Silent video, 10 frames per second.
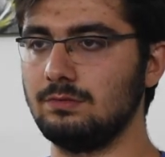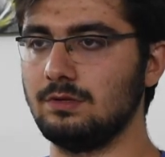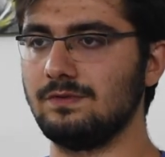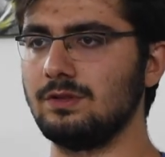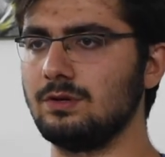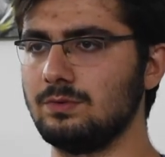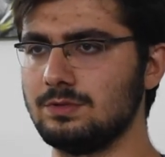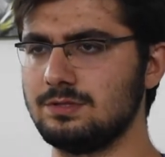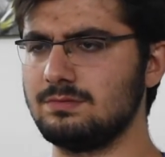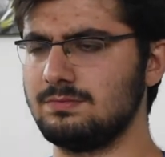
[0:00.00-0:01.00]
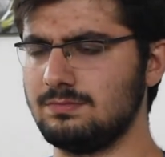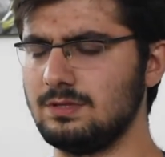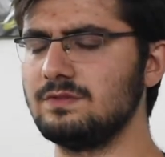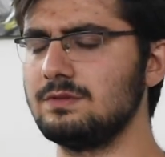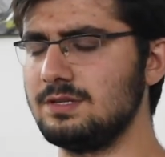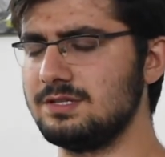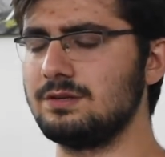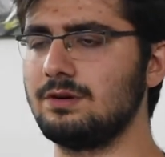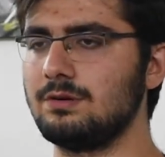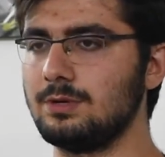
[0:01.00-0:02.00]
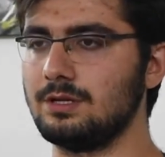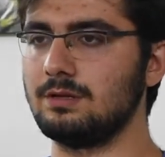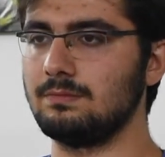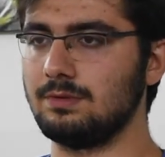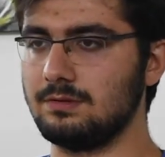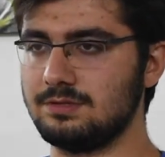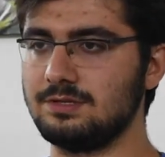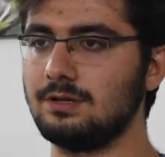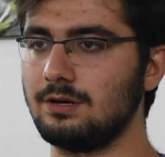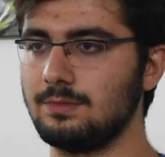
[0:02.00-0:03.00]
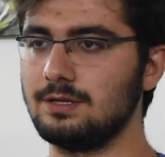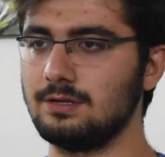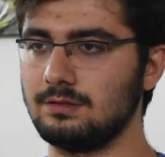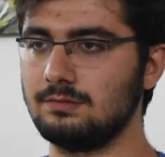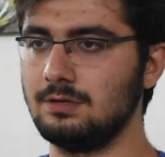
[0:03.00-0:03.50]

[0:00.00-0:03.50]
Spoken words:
even though it's Eastern Armenian, but still Armenian.